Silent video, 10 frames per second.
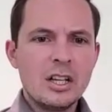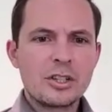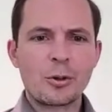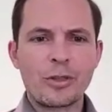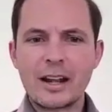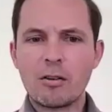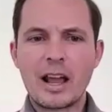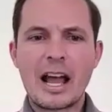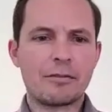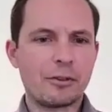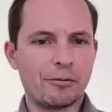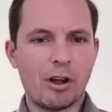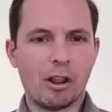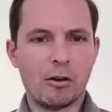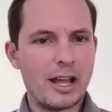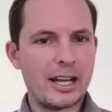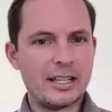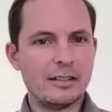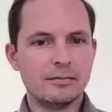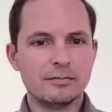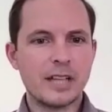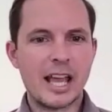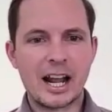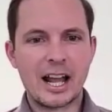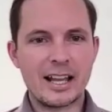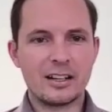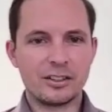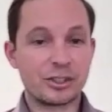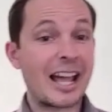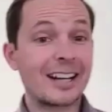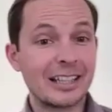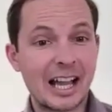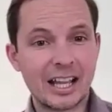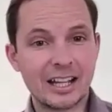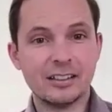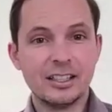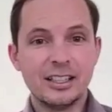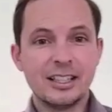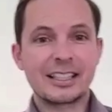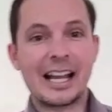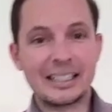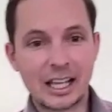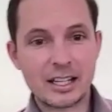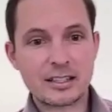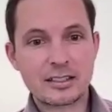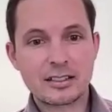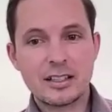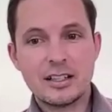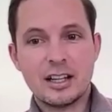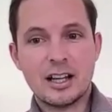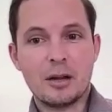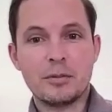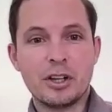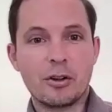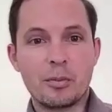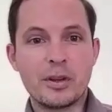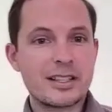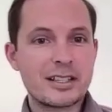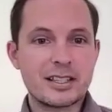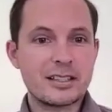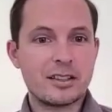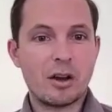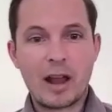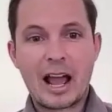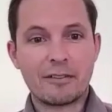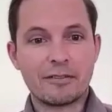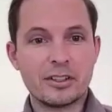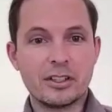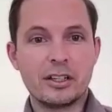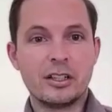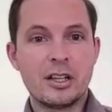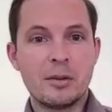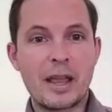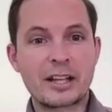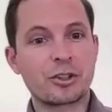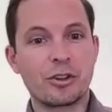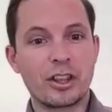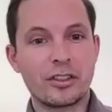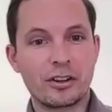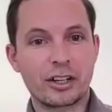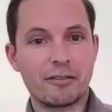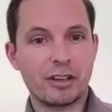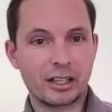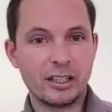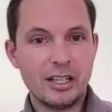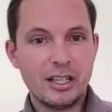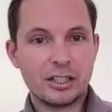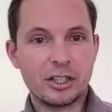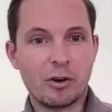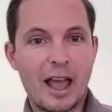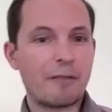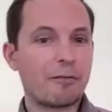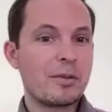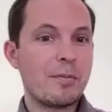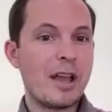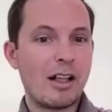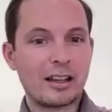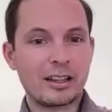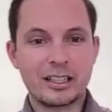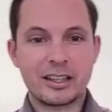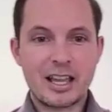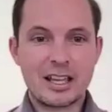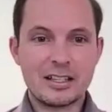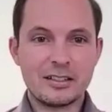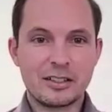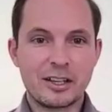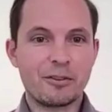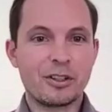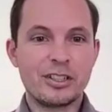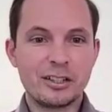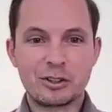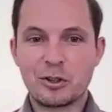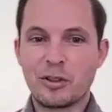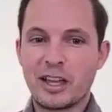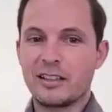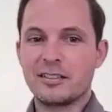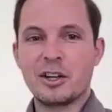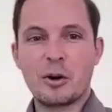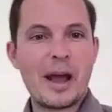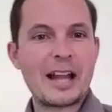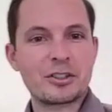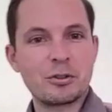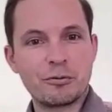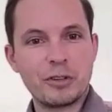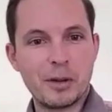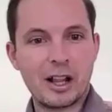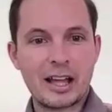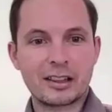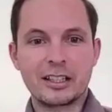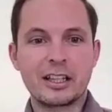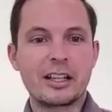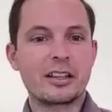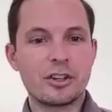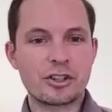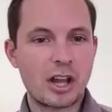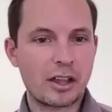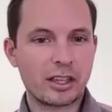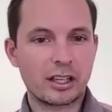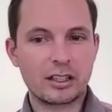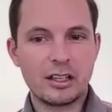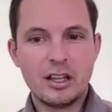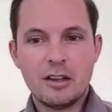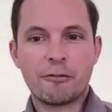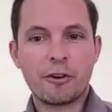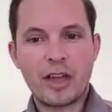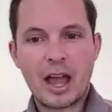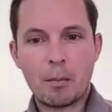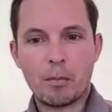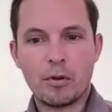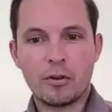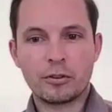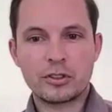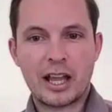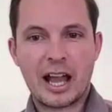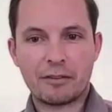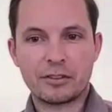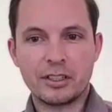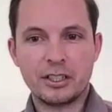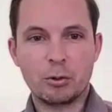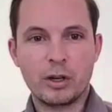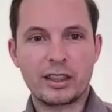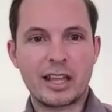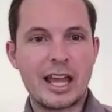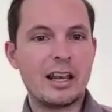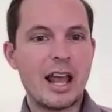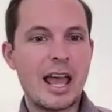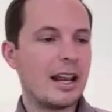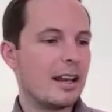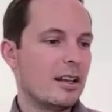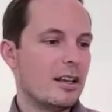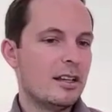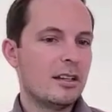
So they don't have to follow any NI or Title IX guidelines. Um, you know, the businesses don't have to make sure that they're giving you know every male athlete they give a deal to they you know match to a female athlete they, there's nothing for them to have to deal with and and